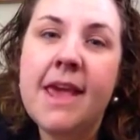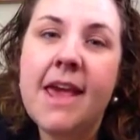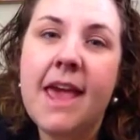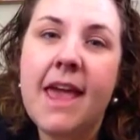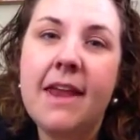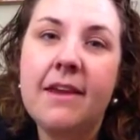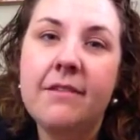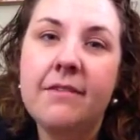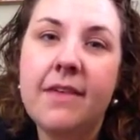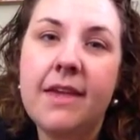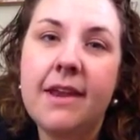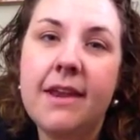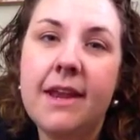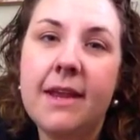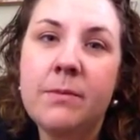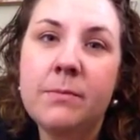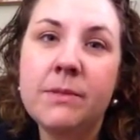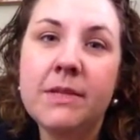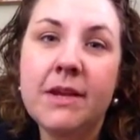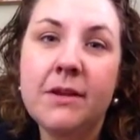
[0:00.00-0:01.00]
And if that
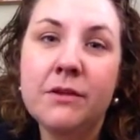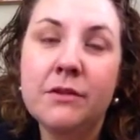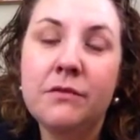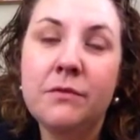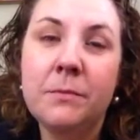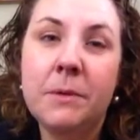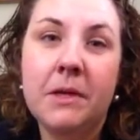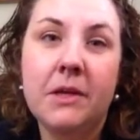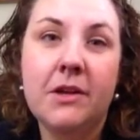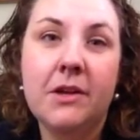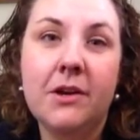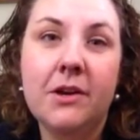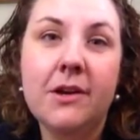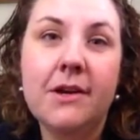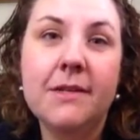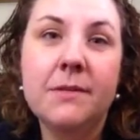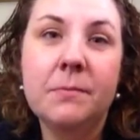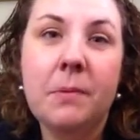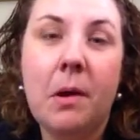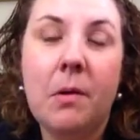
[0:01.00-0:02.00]
name sounds familiar,
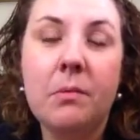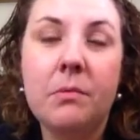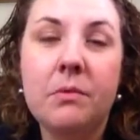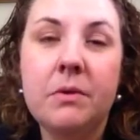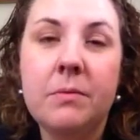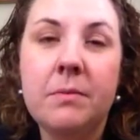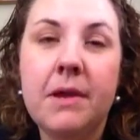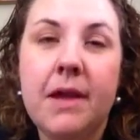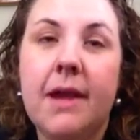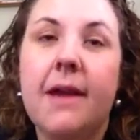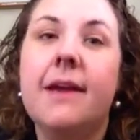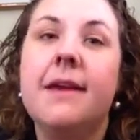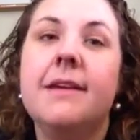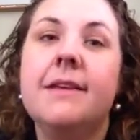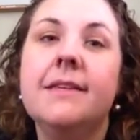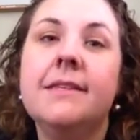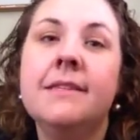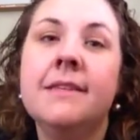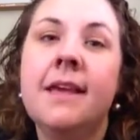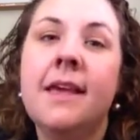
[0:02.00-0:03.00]
it's probably
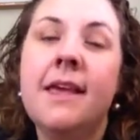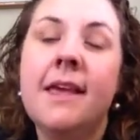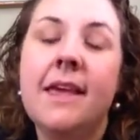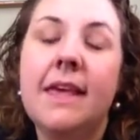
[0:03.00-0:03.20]
because